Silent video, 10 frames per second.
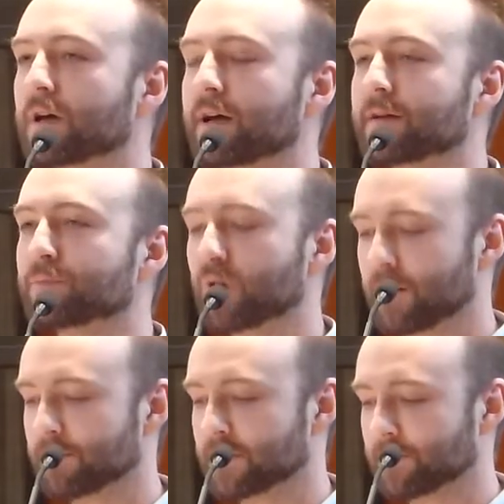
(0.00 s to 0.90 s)
and
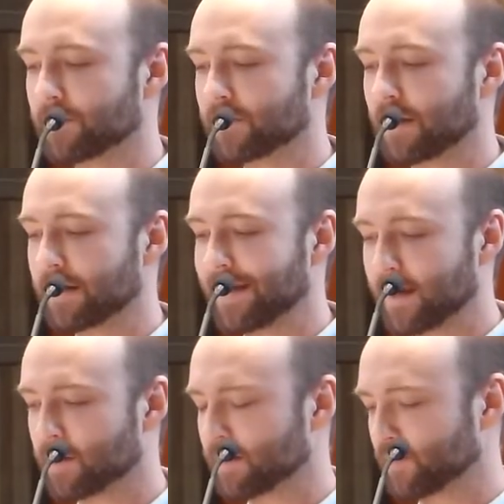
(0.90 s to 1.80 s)
problems I
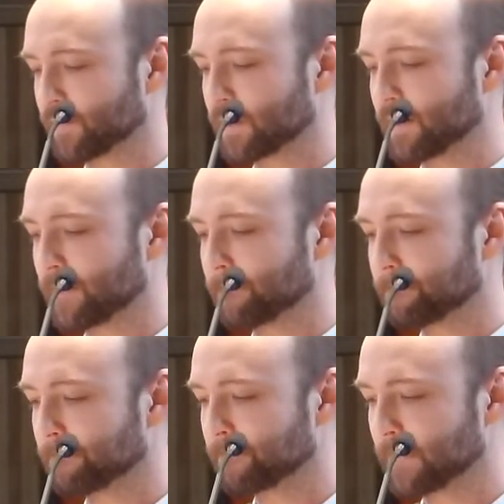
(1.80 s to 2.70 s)
cannot overcome.